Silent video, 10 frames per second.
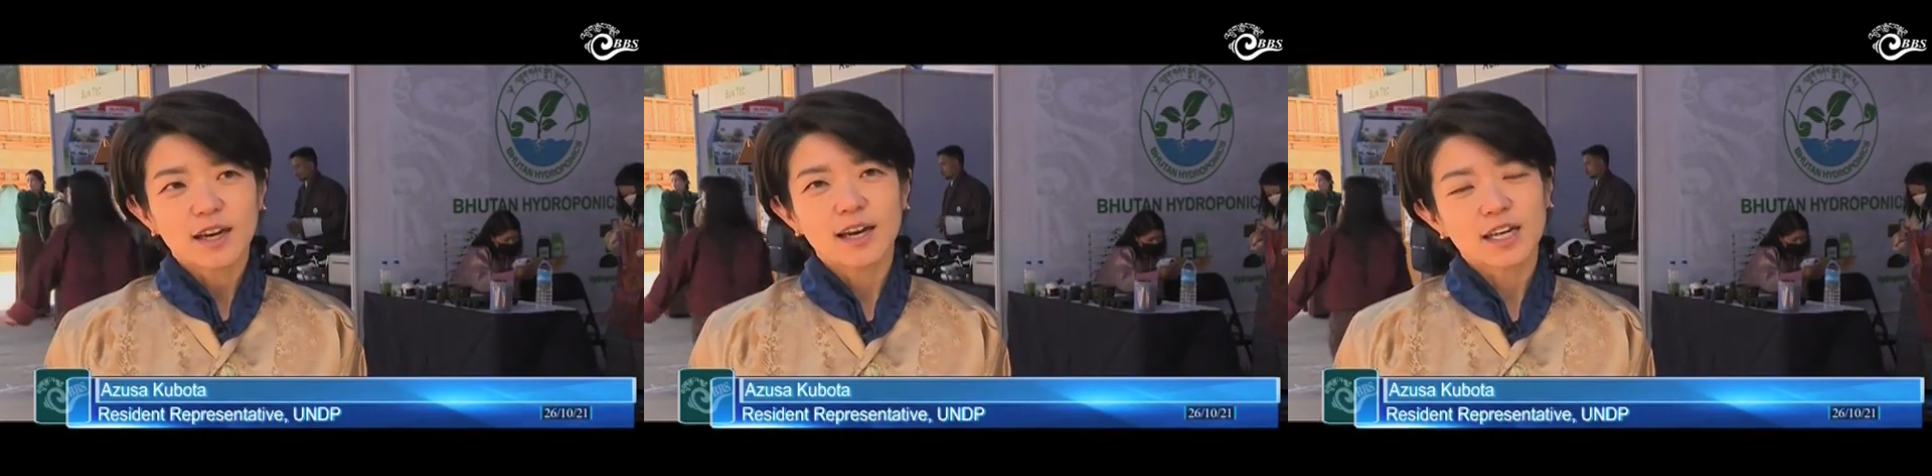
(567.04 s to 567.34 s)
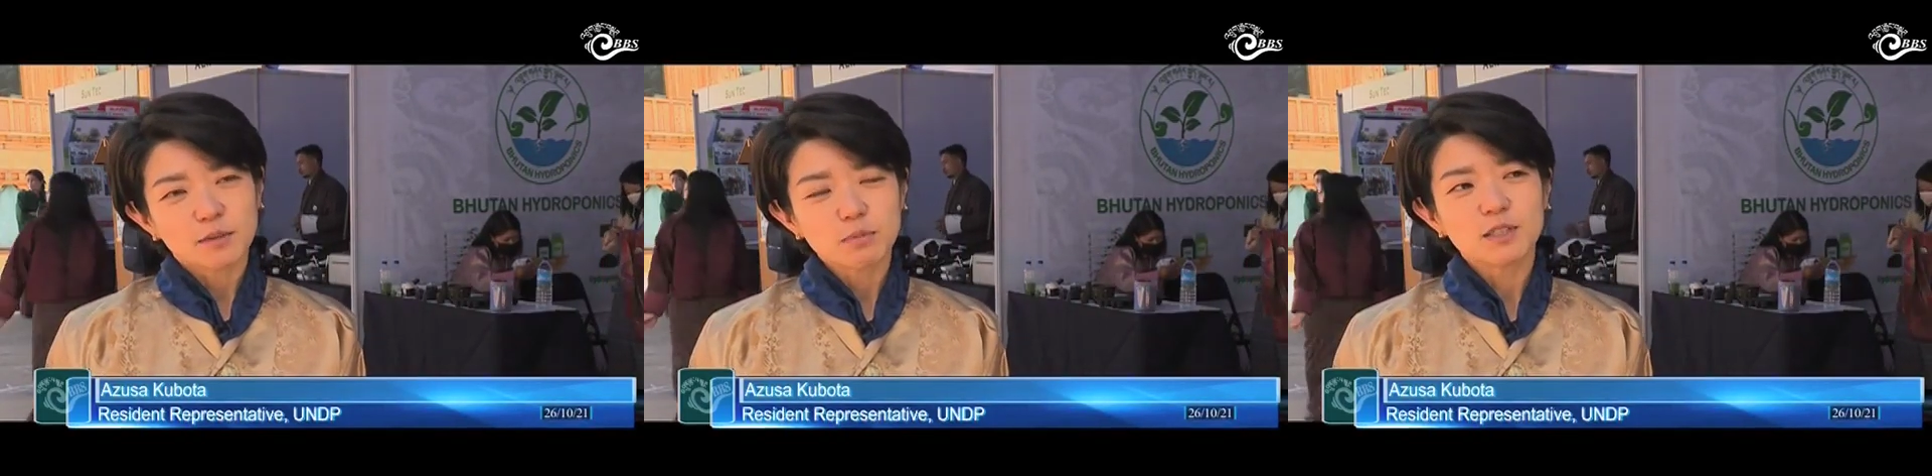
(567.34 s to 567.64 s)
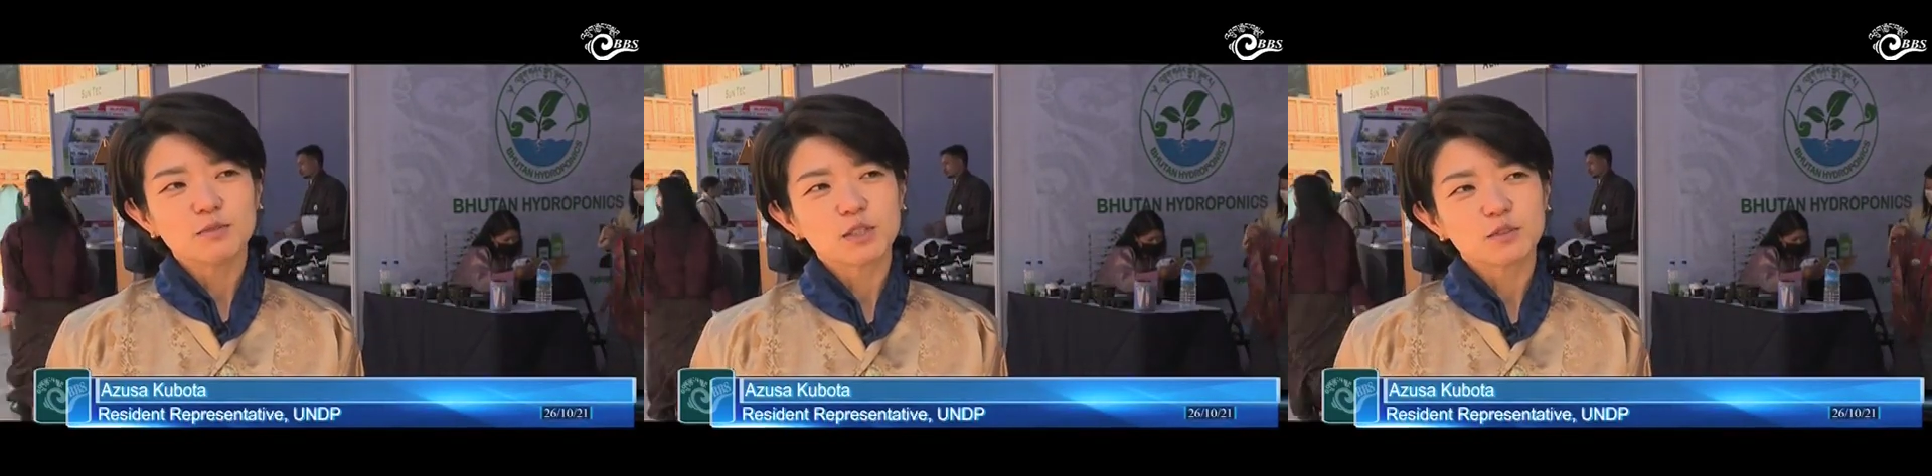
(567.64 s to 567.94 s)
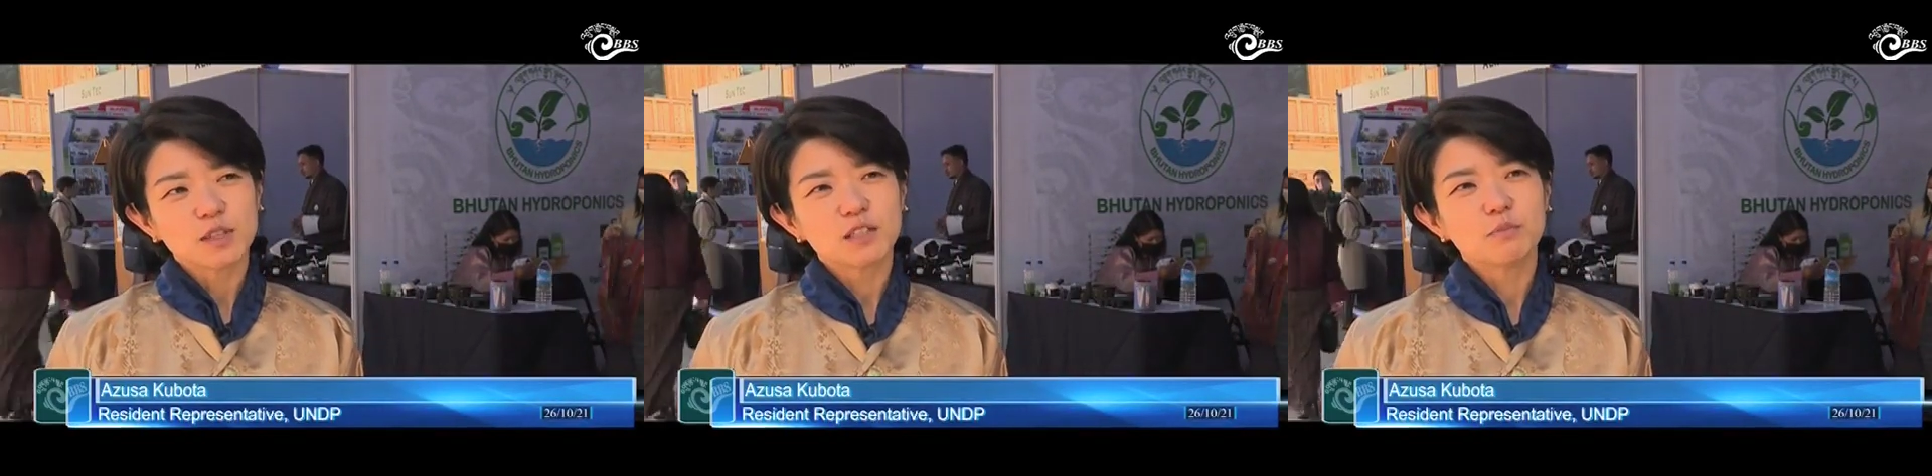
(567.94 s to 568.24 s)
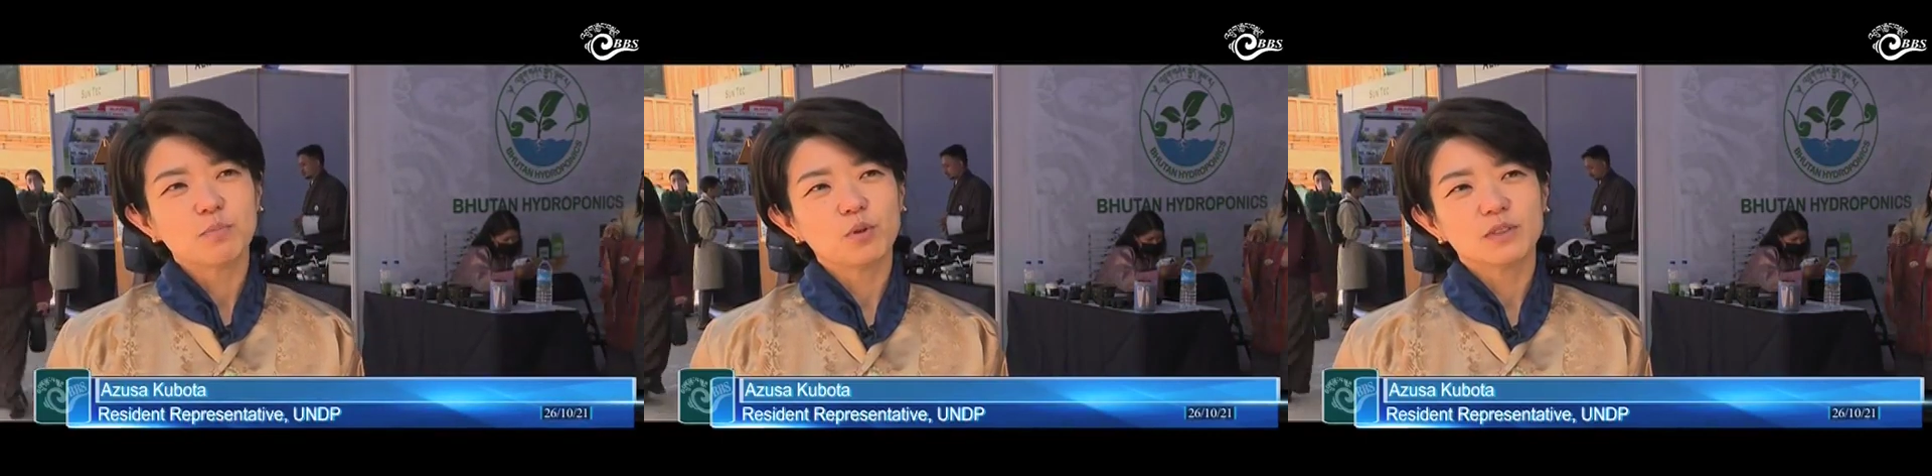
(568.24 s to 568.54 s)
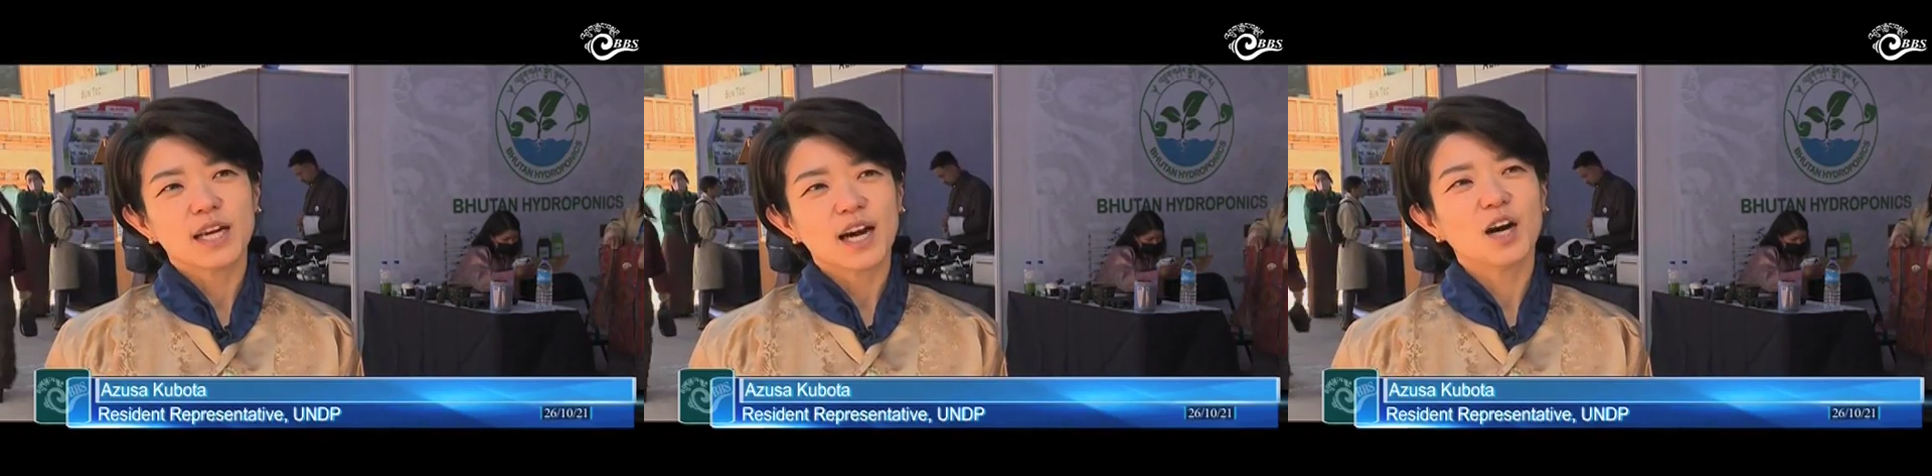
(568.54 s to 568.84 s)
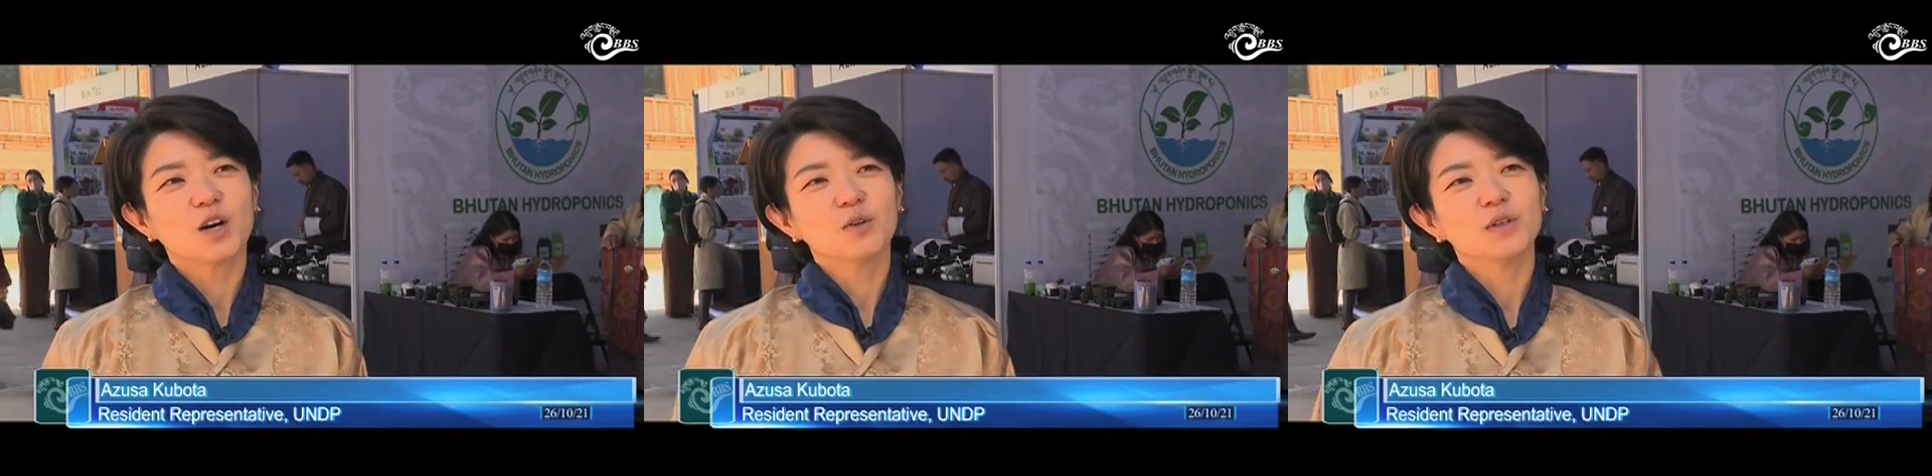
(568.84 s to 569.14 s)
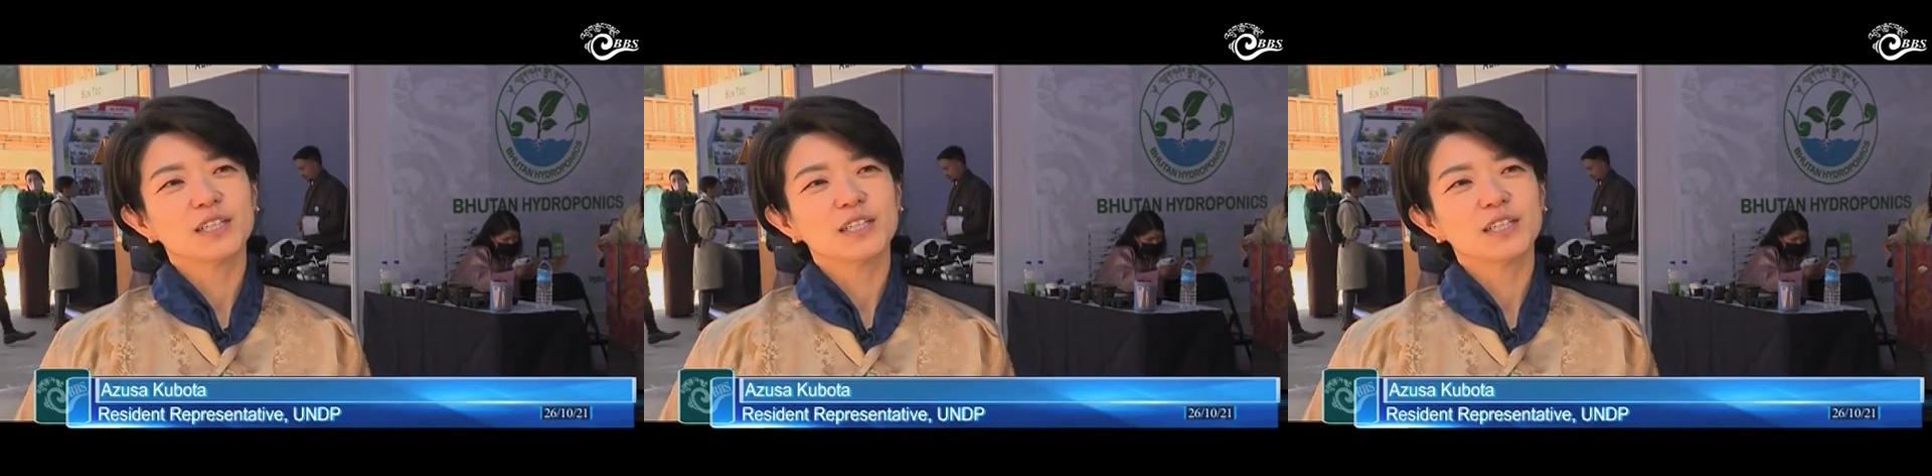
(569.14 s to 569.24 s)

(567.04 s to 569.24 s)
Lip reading: And I believe it's very important now,